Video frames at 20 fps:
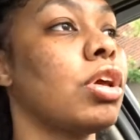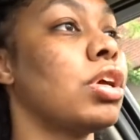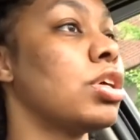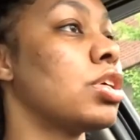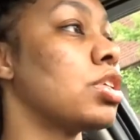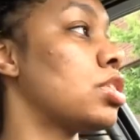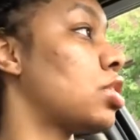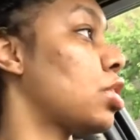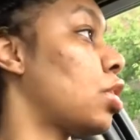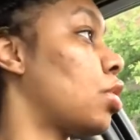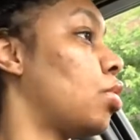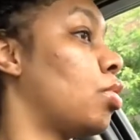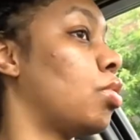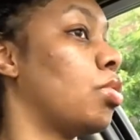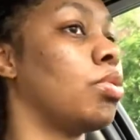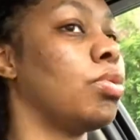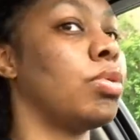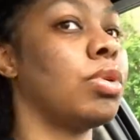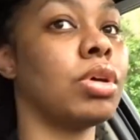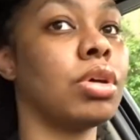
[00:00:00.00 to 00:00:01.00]

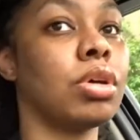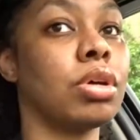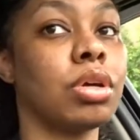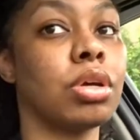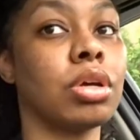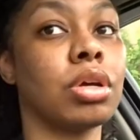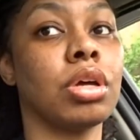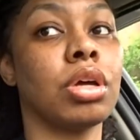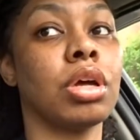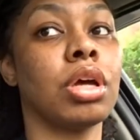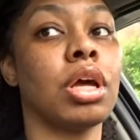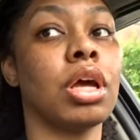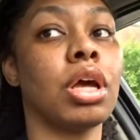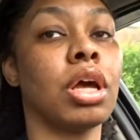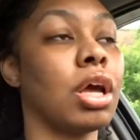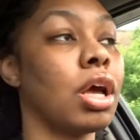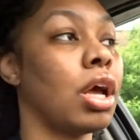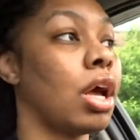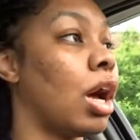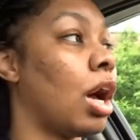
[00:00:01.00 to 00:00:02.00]
So
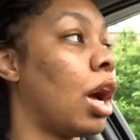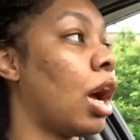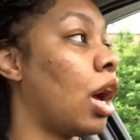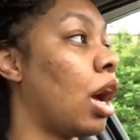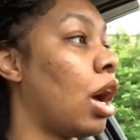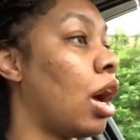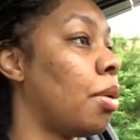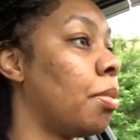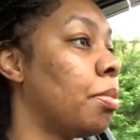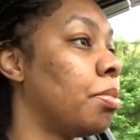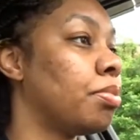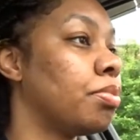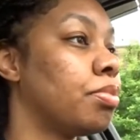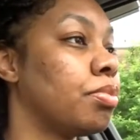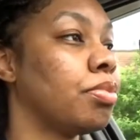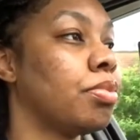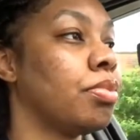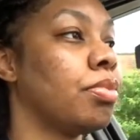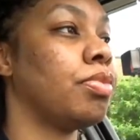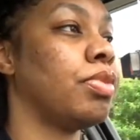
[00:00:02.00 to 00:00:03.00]

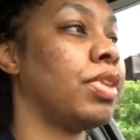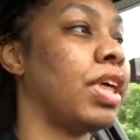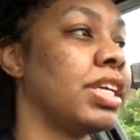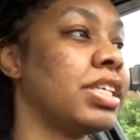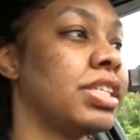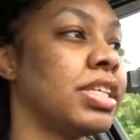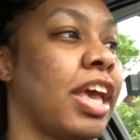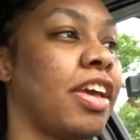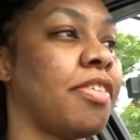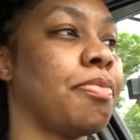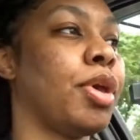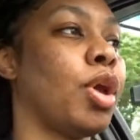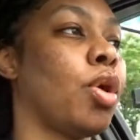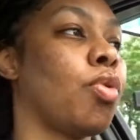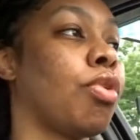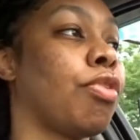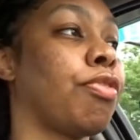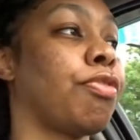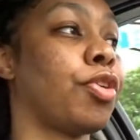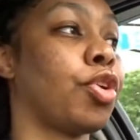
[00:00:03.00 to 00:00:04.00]
um, they gave me a
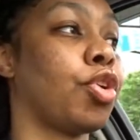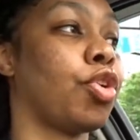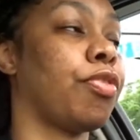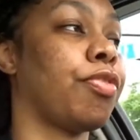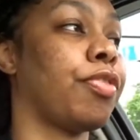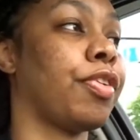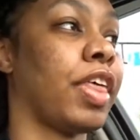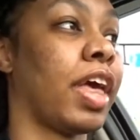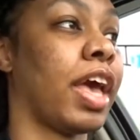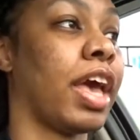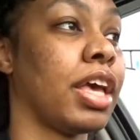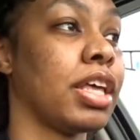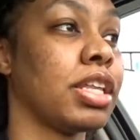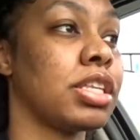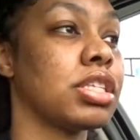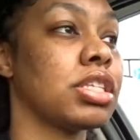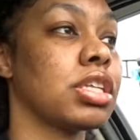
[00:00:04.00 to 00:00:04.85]
referral for that.